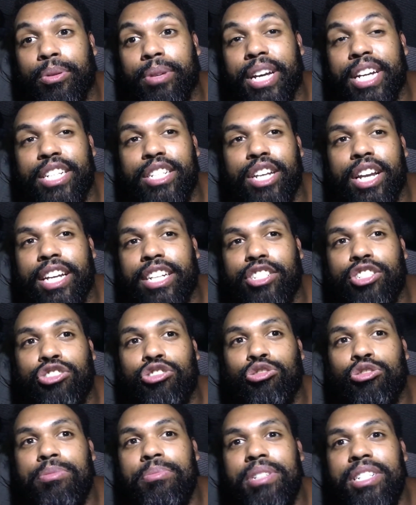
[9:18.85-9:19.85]
It's
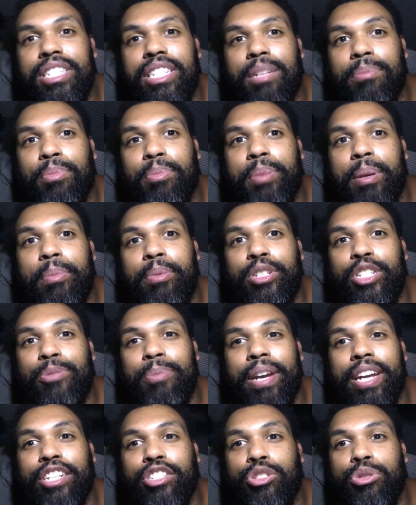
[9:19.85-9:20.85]
extremely simple. People just
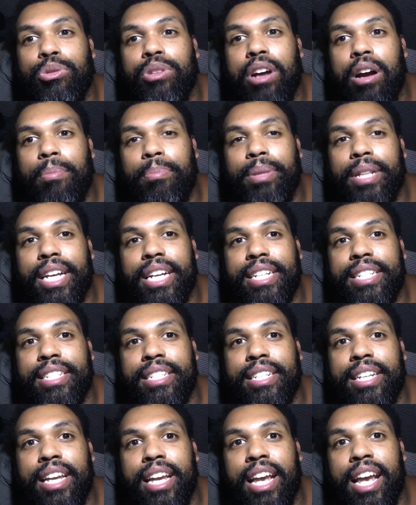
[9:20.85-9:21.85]
make it too complex